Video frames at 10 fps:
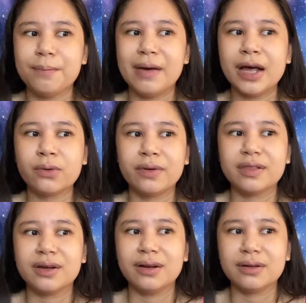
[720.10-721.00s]
met with
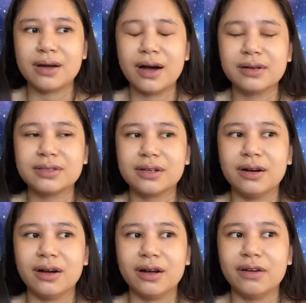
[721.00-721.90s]
a lot
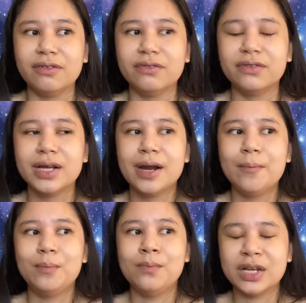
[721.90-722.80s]
of
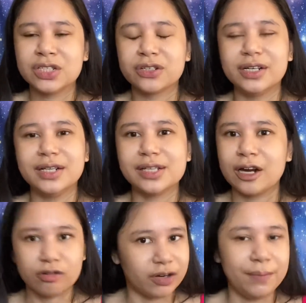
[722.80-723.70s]
mysteries
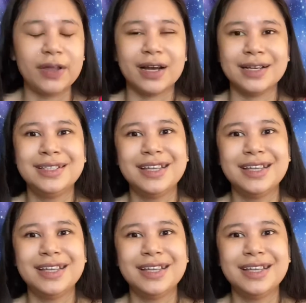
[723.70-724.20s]
and creepiness.